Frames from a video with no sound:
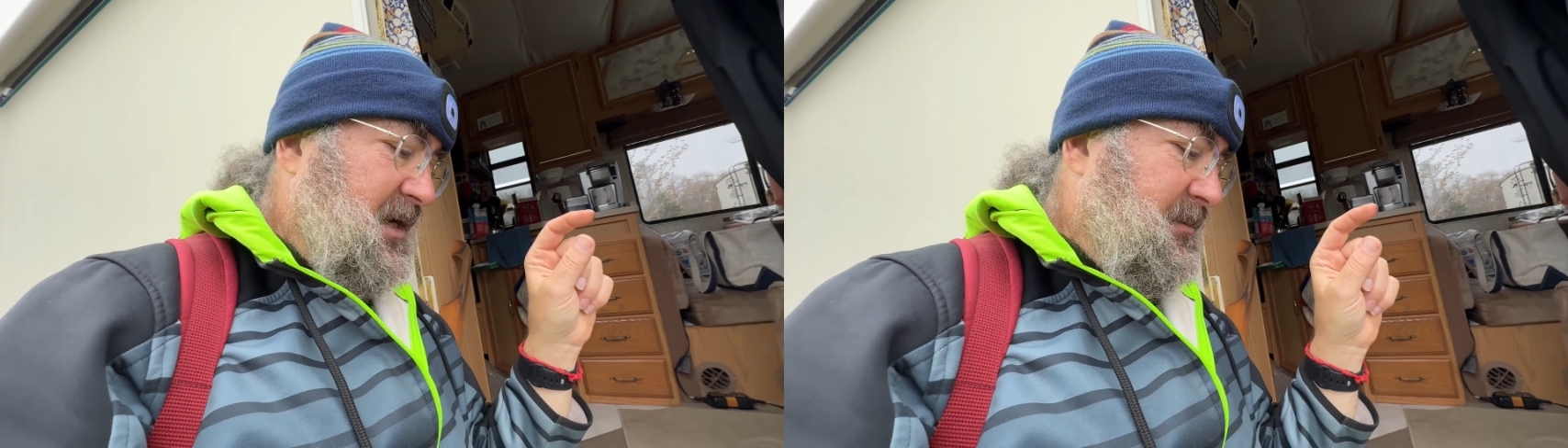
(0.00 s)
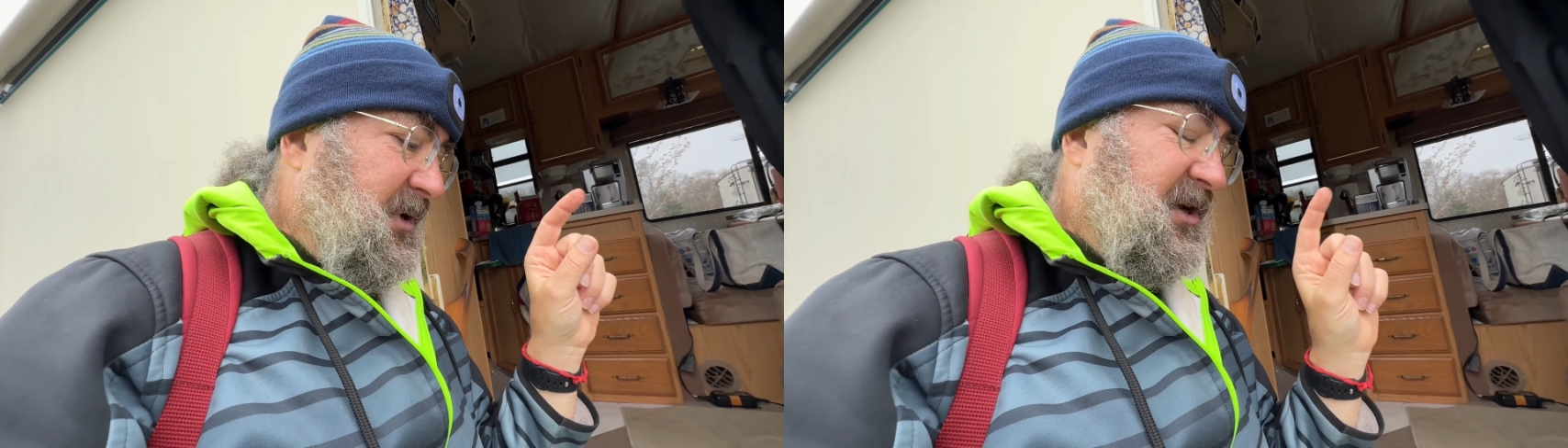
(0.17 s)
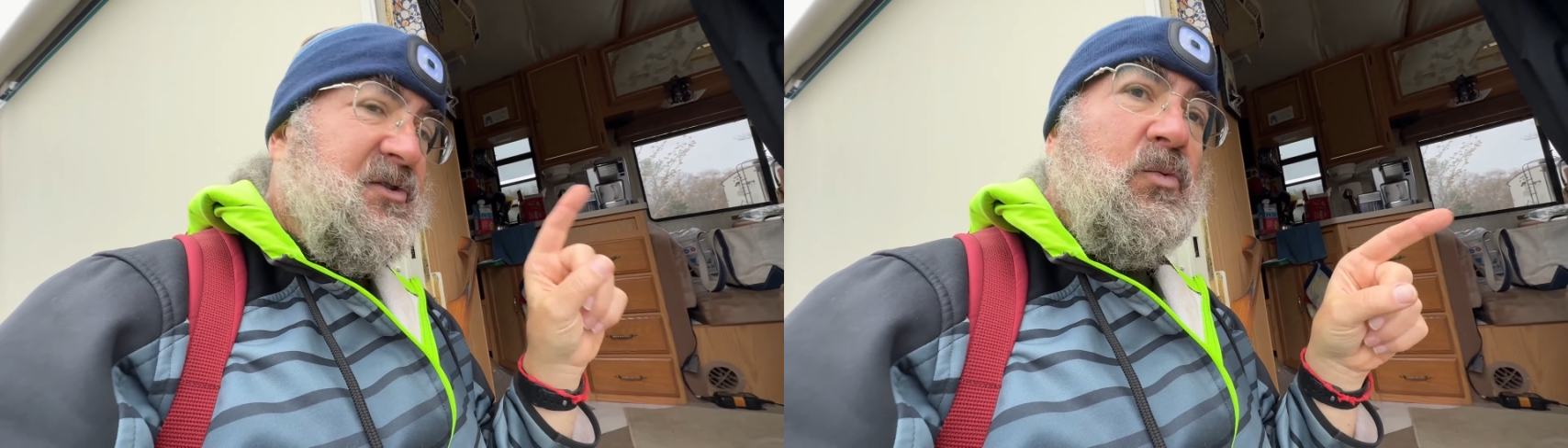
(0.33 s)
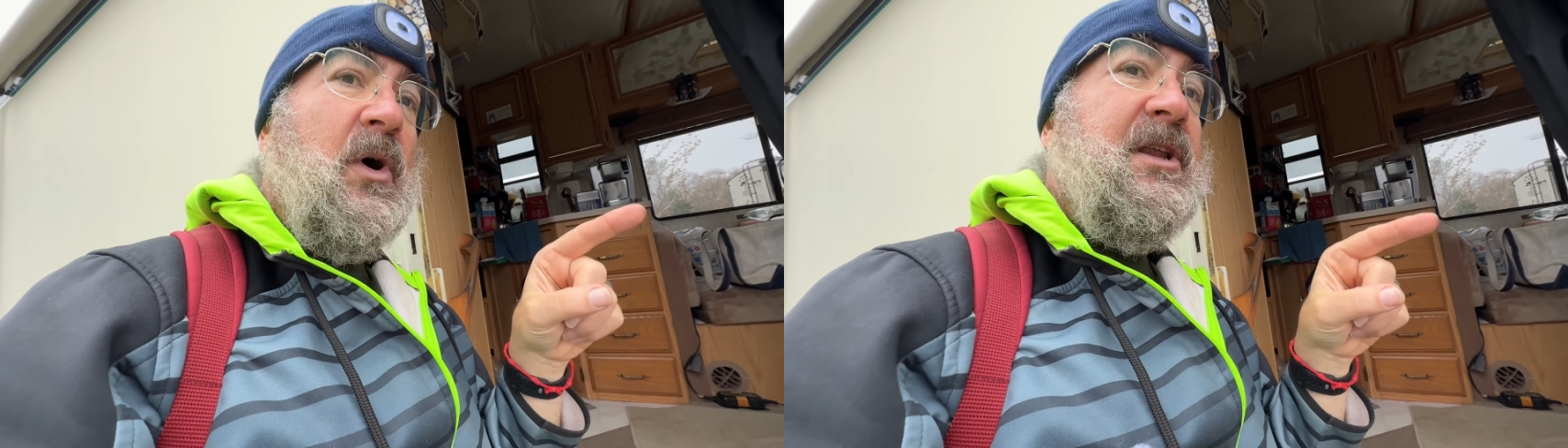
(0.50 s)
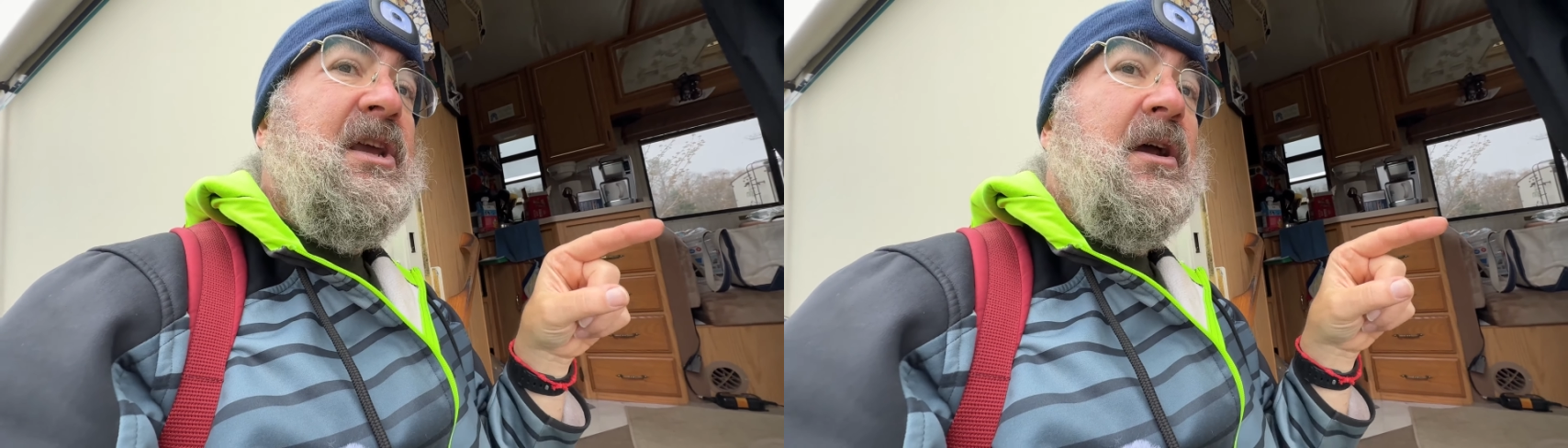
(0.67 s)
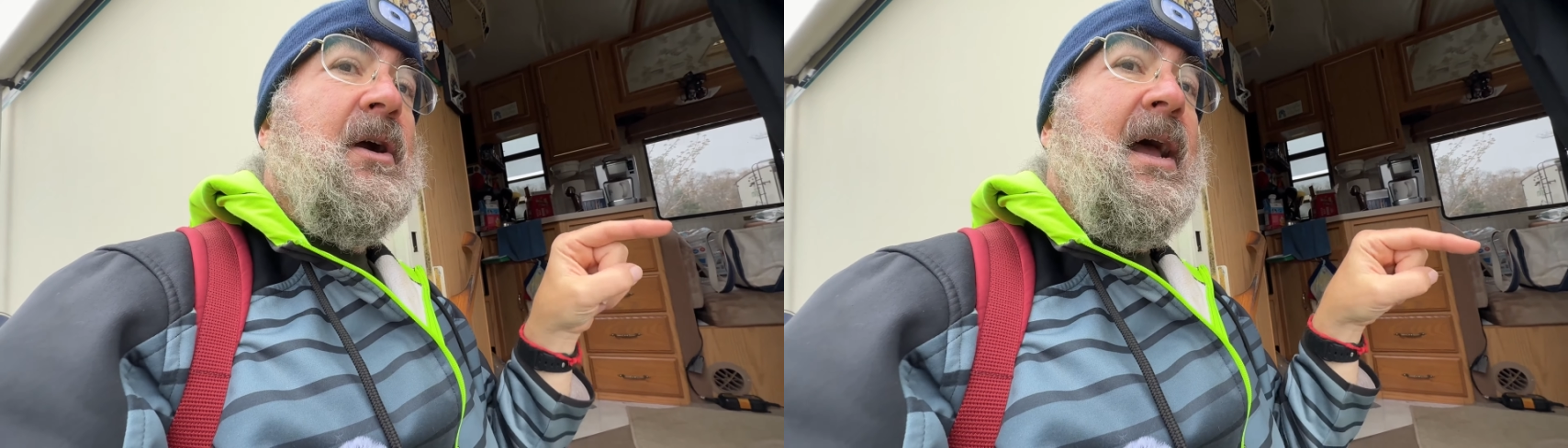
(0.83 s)
because one
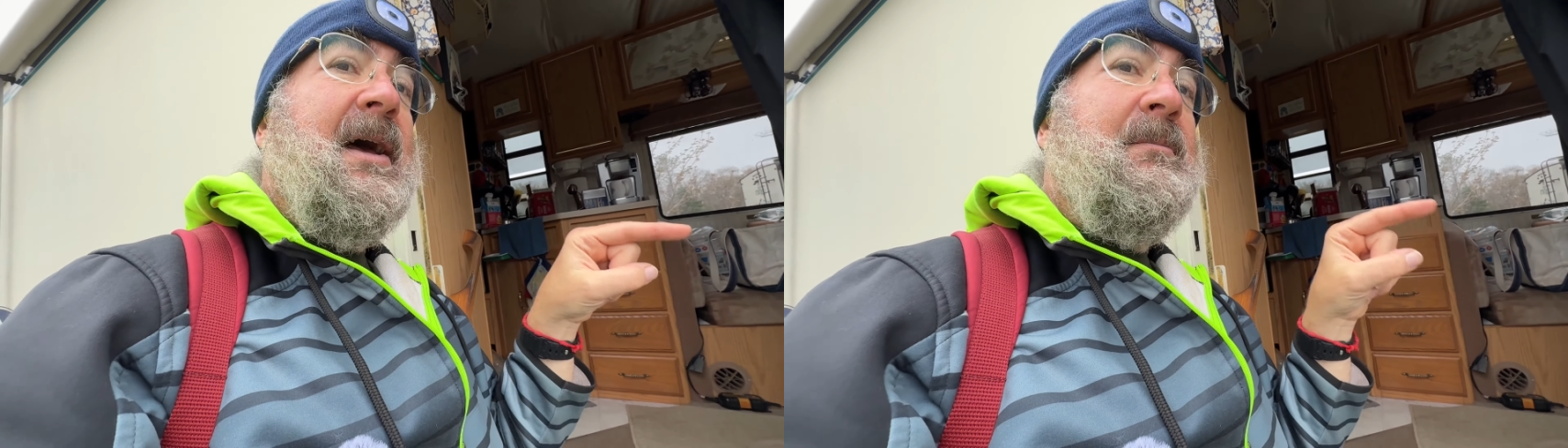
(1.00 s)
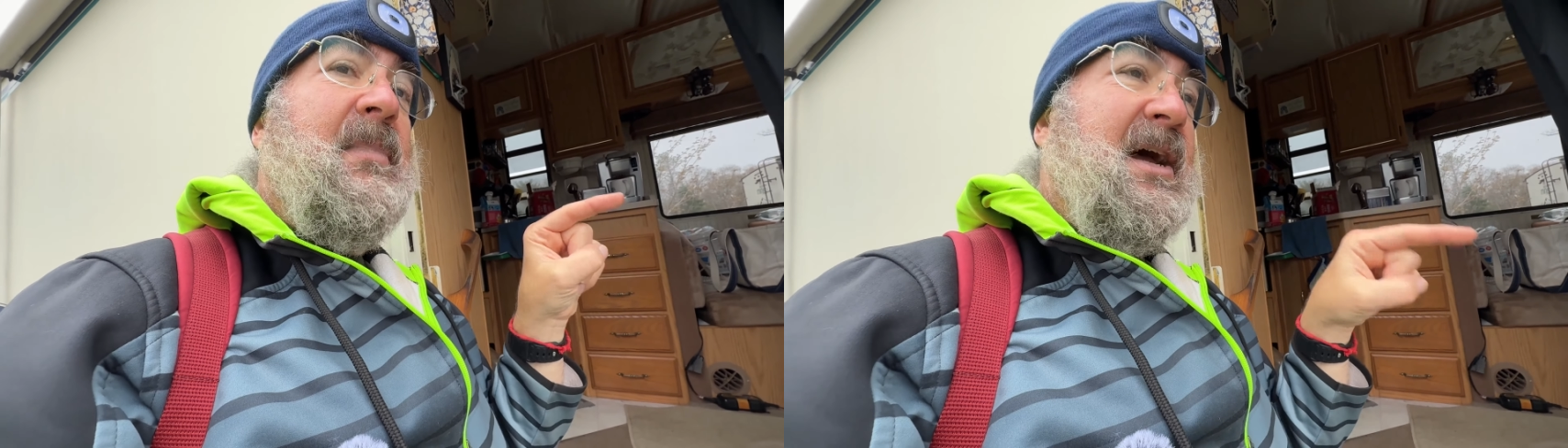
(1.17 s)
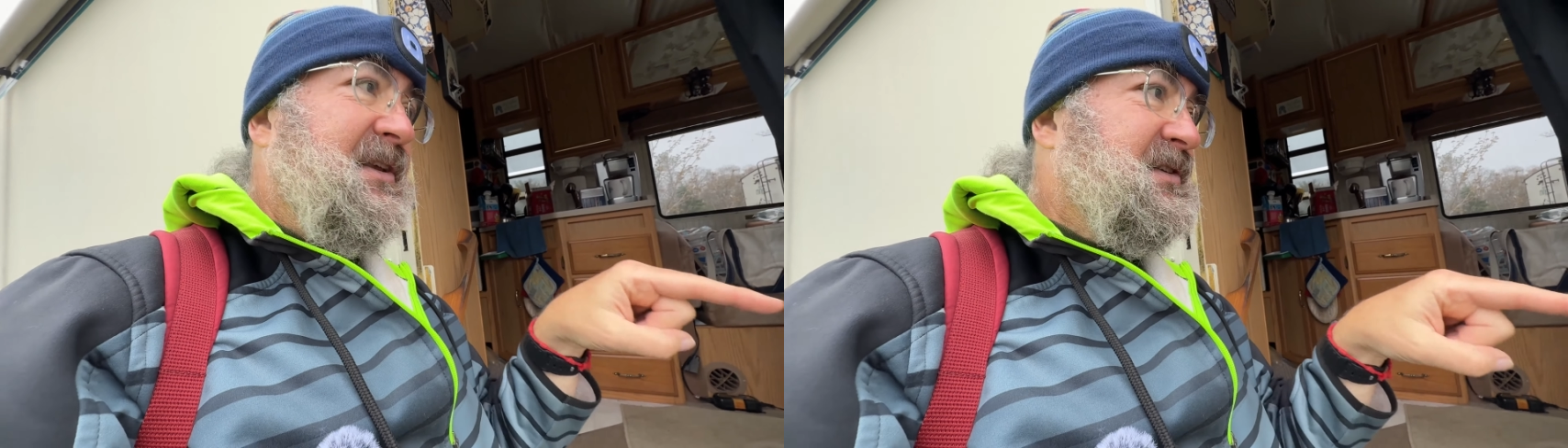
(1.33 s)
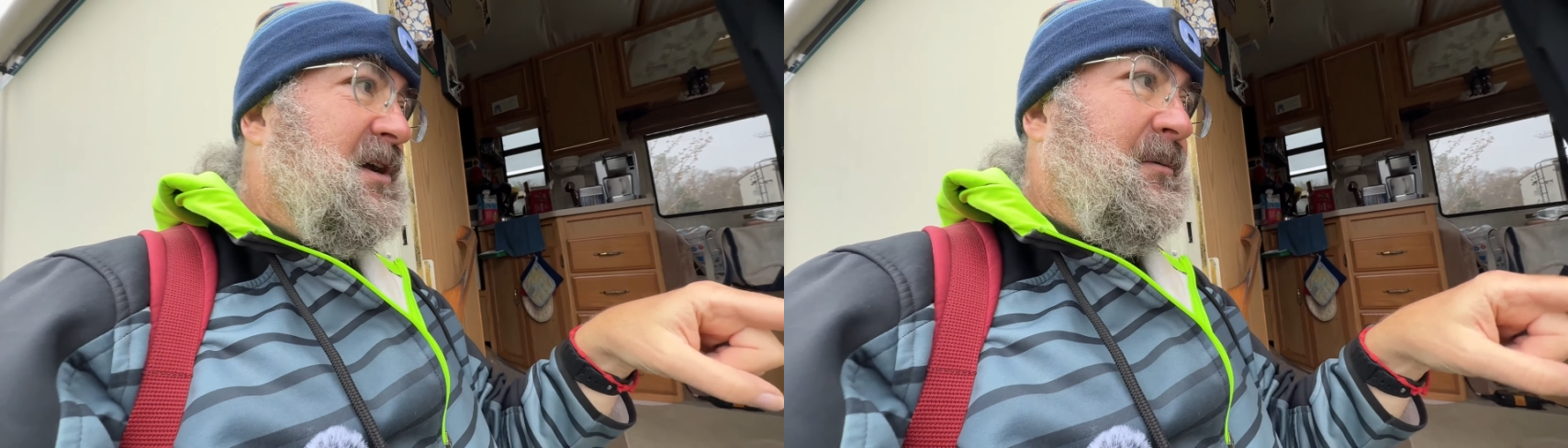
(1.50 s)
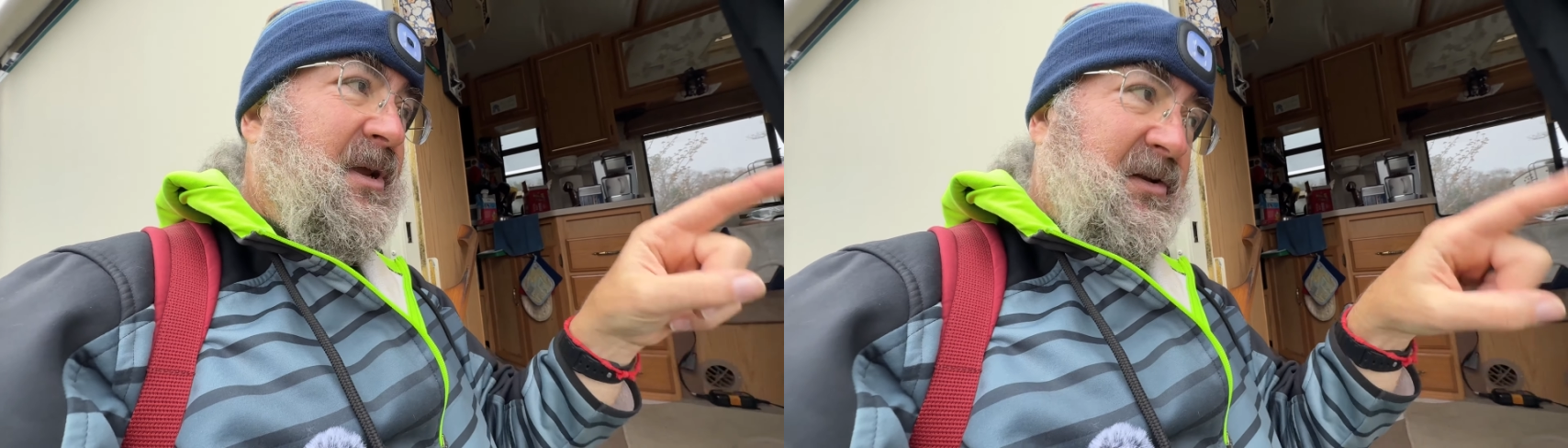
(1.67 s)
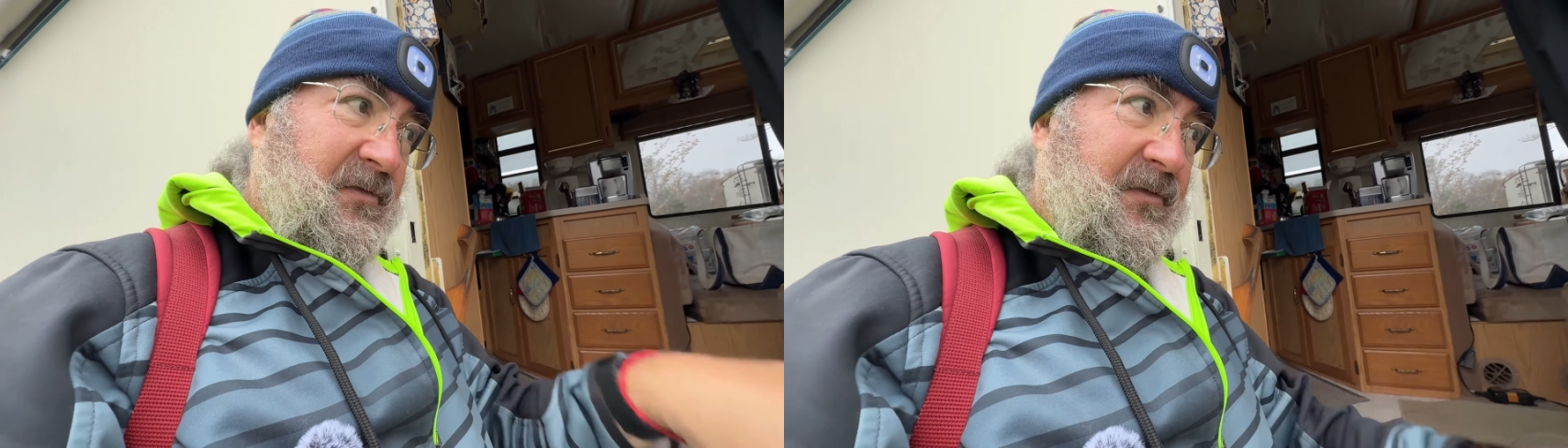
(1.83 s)
year I had mice come
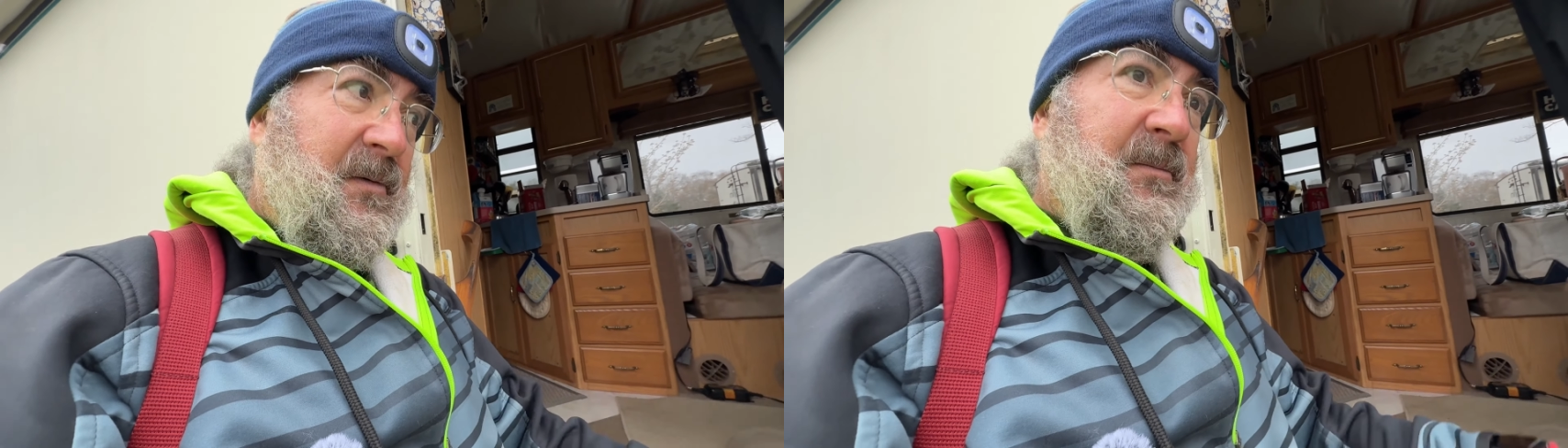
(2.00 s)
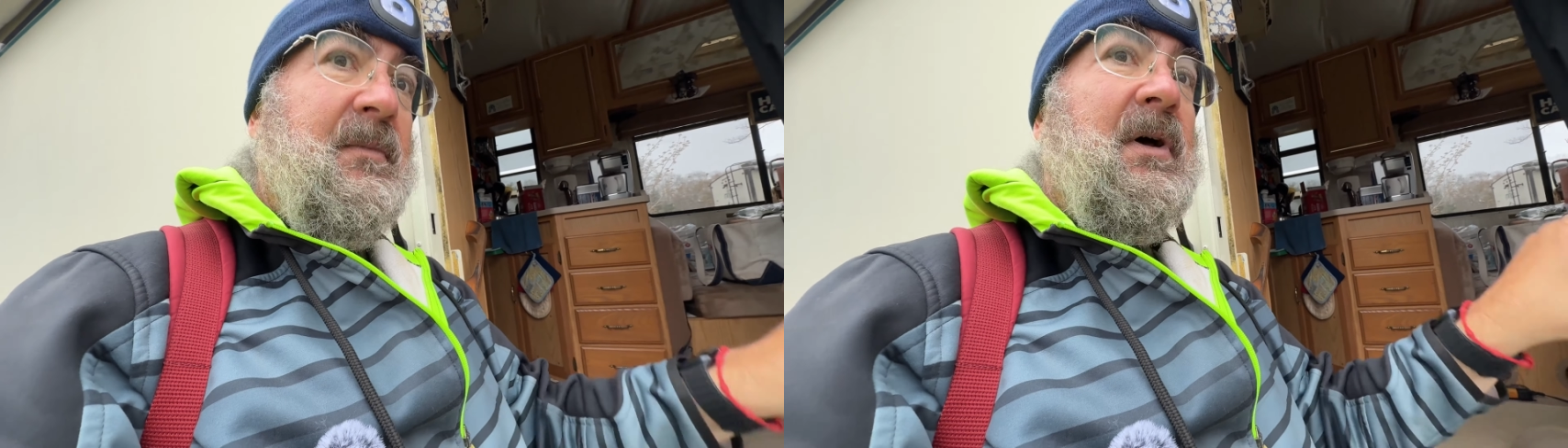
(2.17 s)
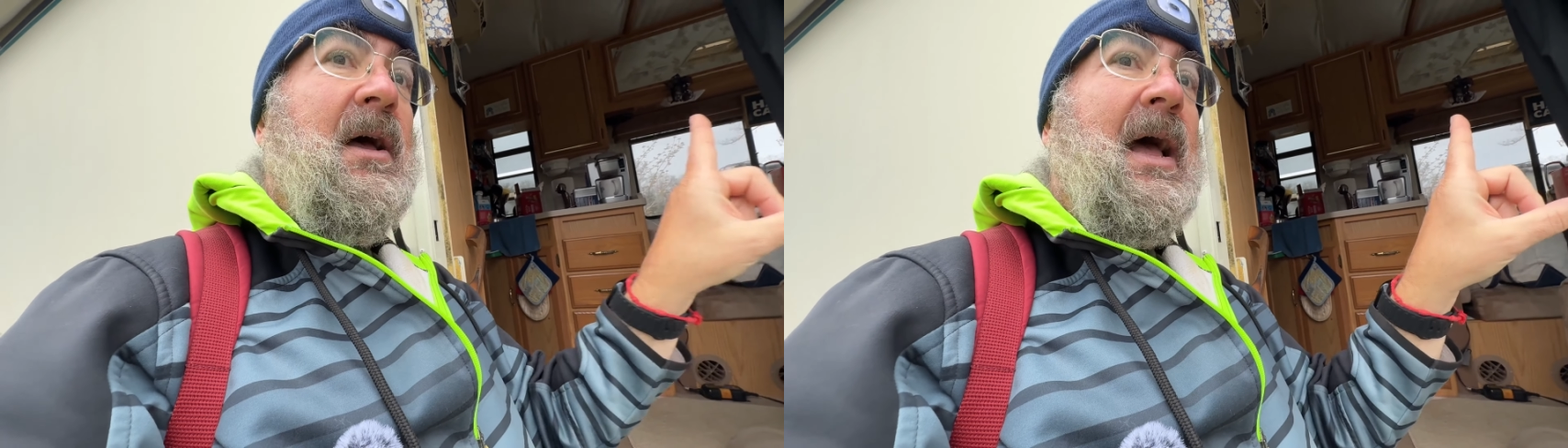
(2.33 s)
in from